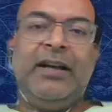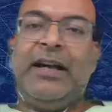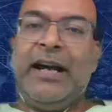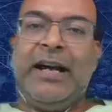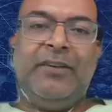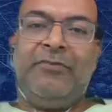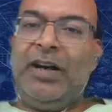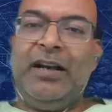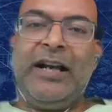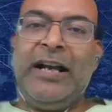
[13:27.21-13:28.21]
And
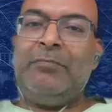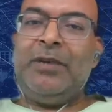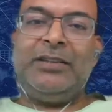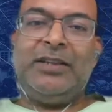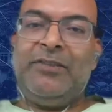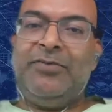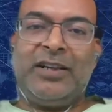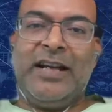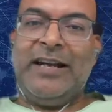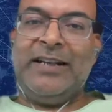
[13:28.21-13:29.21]
one line mantra for
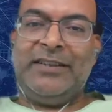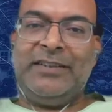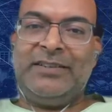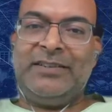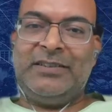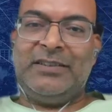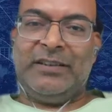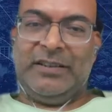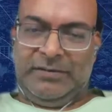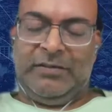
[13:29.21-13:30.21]
that is,
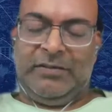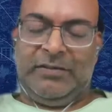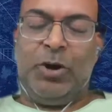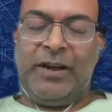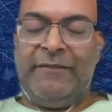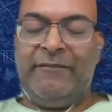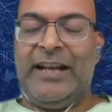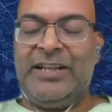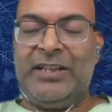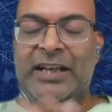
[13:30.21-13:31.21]
I'm talking
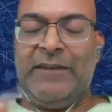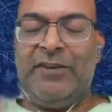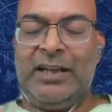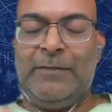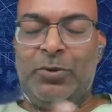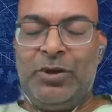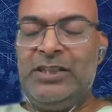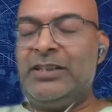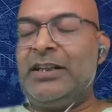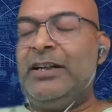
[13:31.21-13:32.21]
financially, I will come to
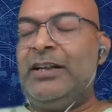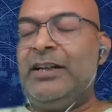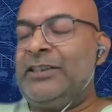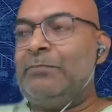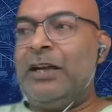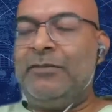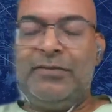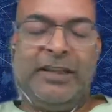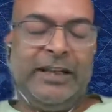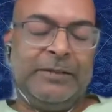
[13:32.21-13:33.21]
cultural integration part
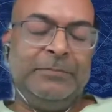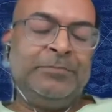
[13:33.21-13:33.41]
later,